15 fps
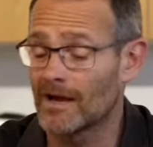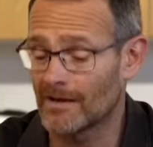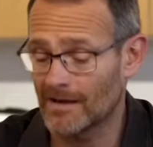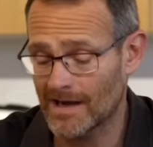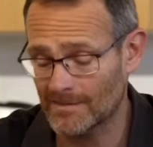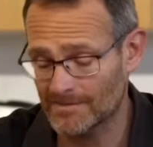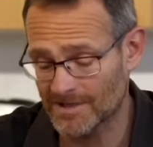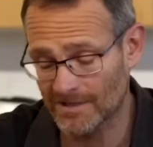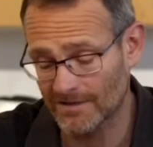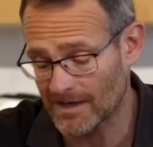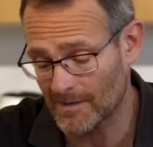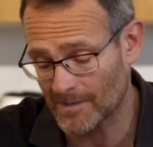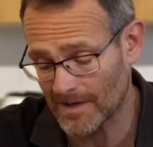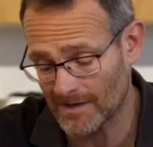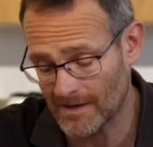Yeah,
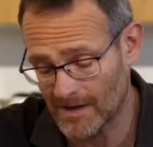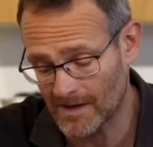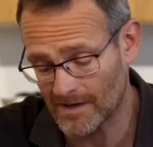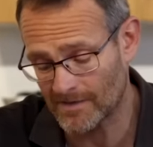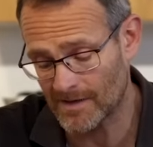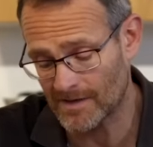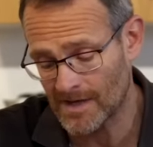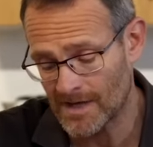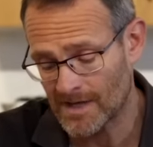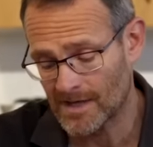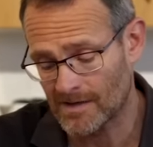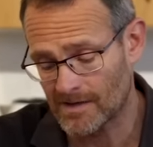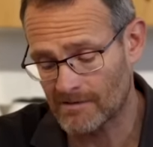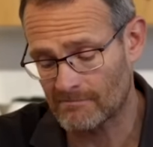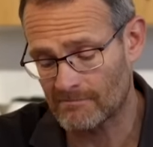absolutely. I mean,
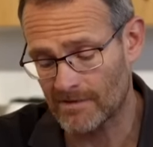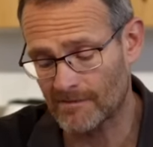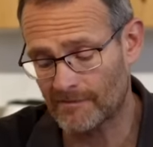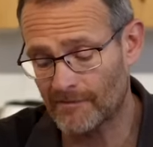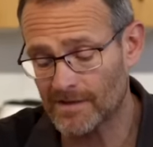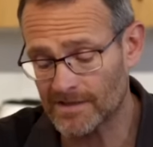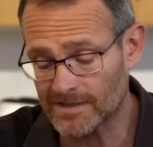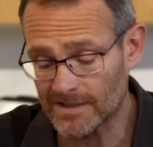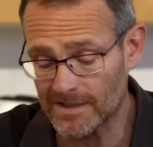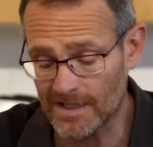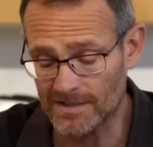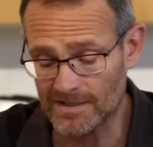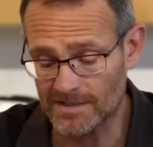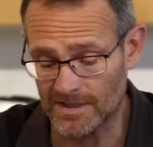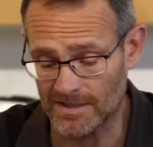firstly,
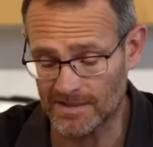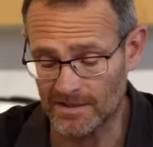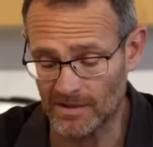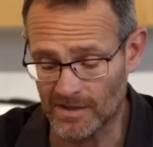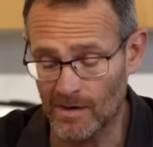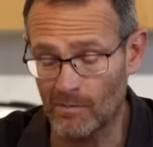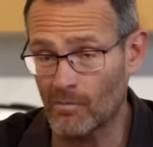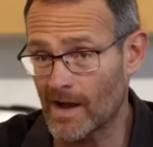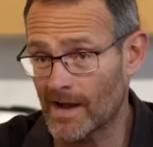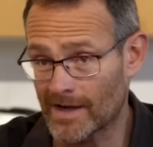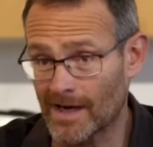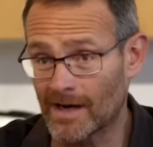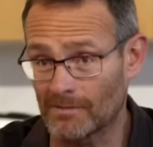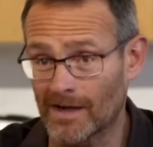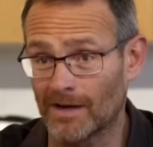let's just look at where
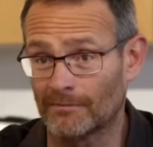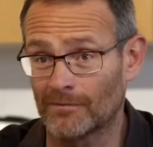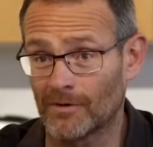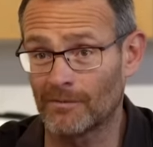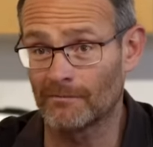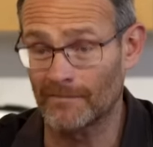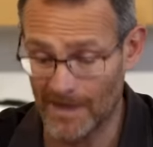carp come from.